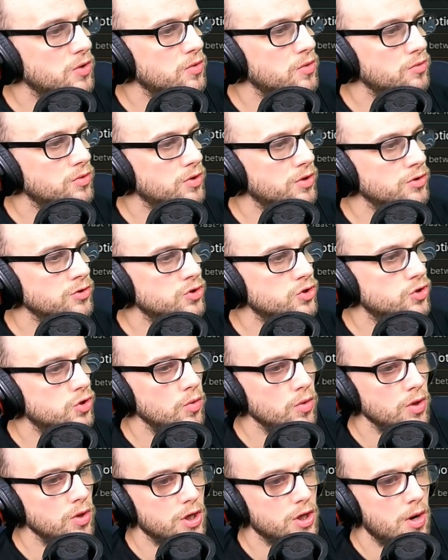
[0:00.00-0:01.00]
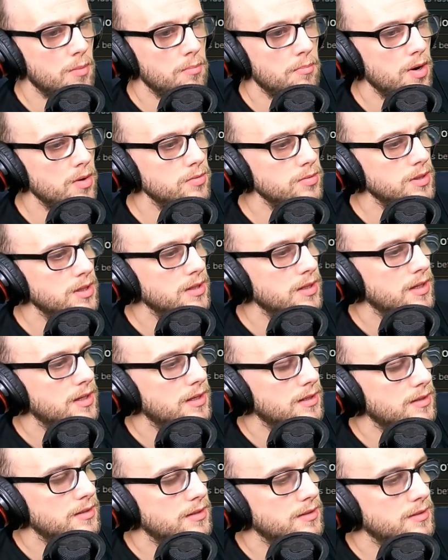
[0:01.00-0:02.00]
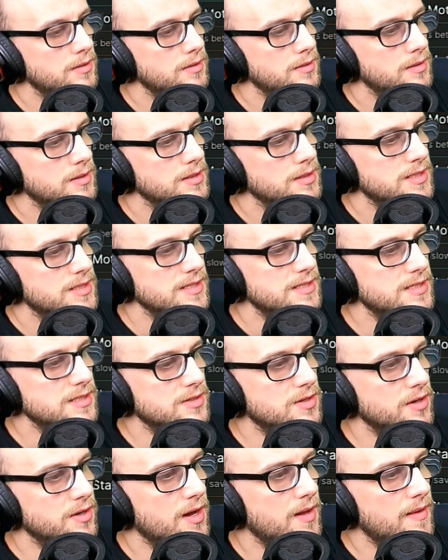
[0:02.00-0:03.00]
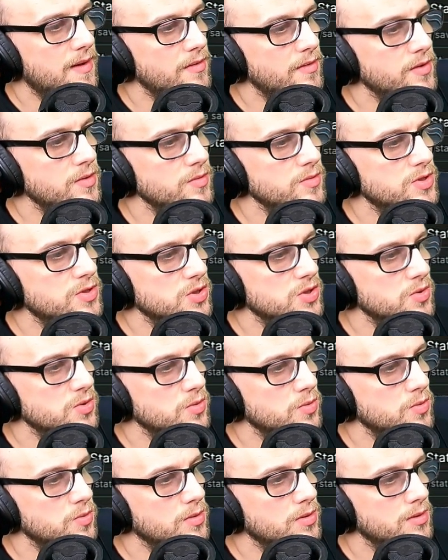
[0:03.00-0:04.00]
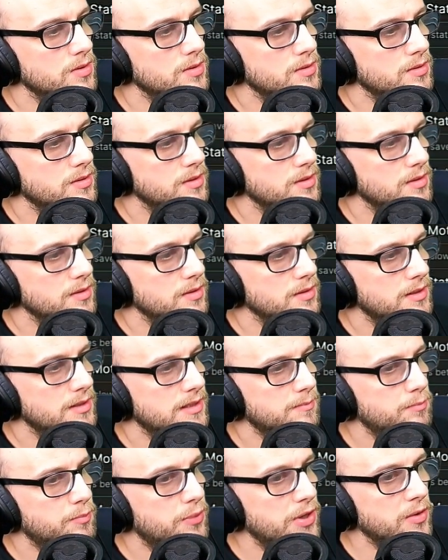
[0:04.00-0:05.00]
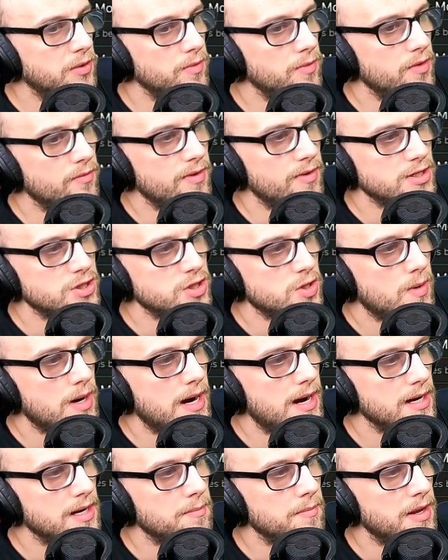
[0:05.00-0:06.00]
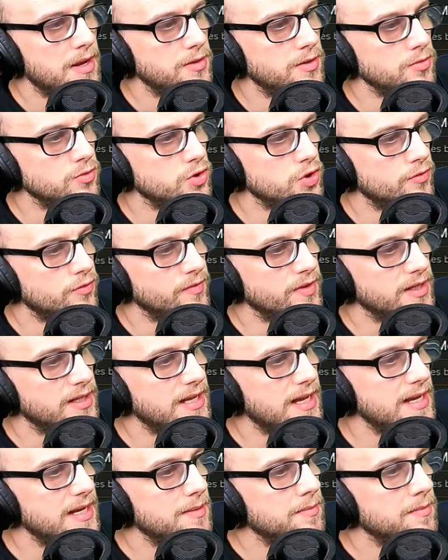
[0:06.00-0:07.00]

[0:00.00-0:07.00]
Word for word: controller combo. So this is going to allow you to bring up the RetroArch menu during the game.